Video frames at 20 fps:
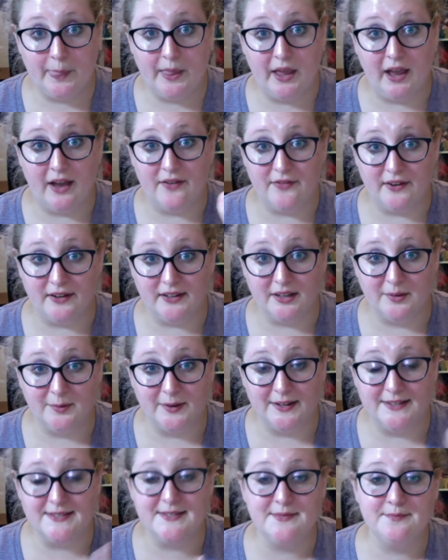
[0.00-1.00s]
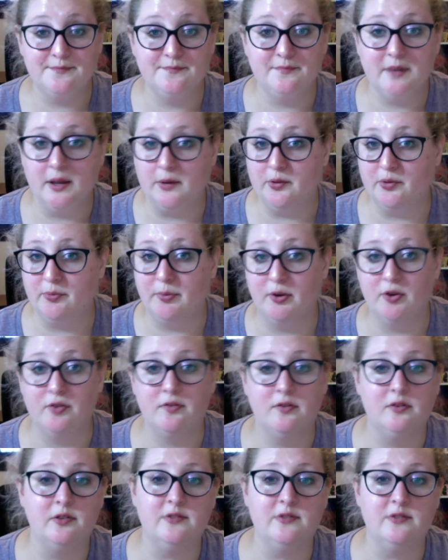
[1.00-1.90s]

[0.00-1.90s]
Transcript: I finally went. It was beautiful.